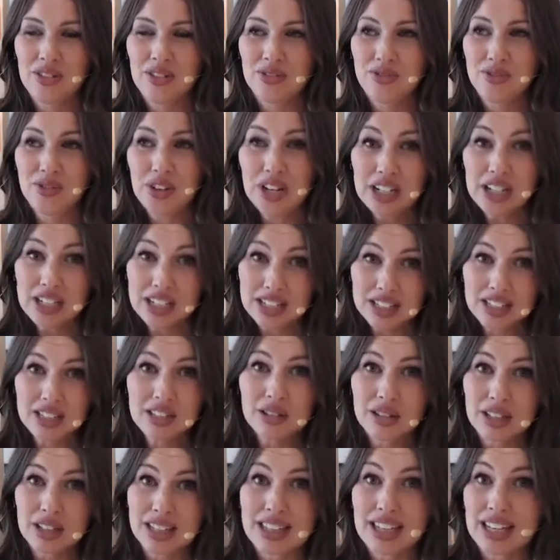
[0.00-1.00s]
very
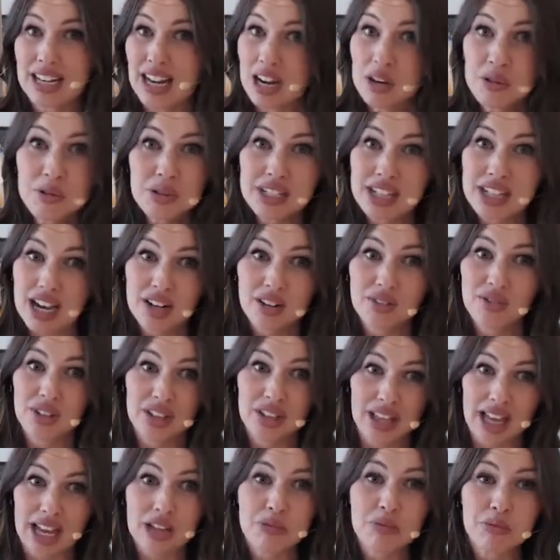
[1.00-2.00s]
clearly that I was out of
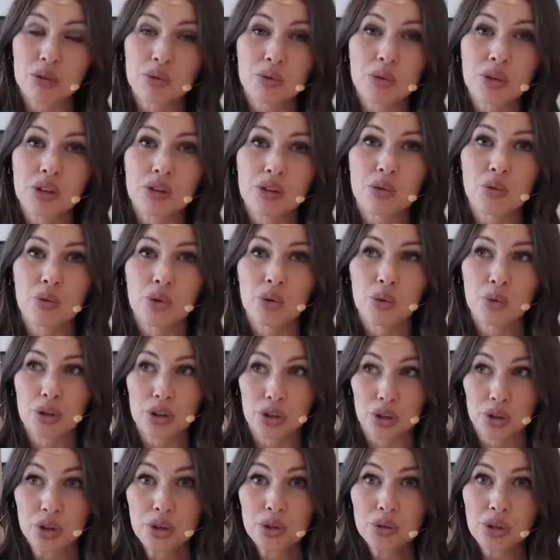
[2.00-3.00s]
alignment
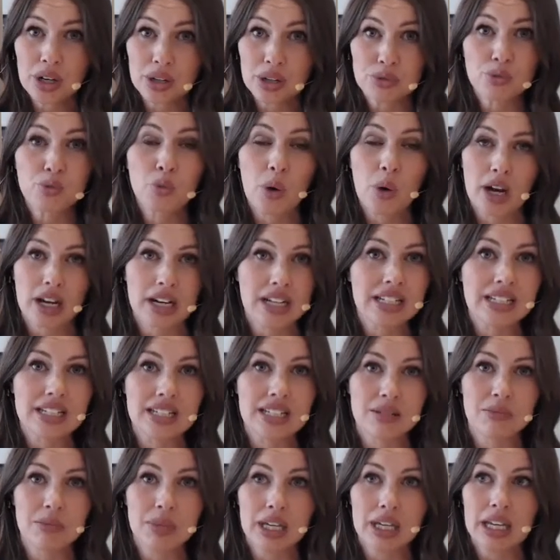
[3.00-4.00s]
with who I wanted
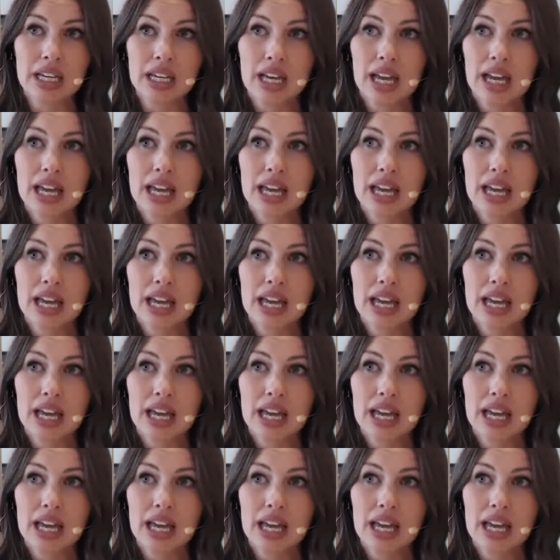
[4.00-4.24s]
to be,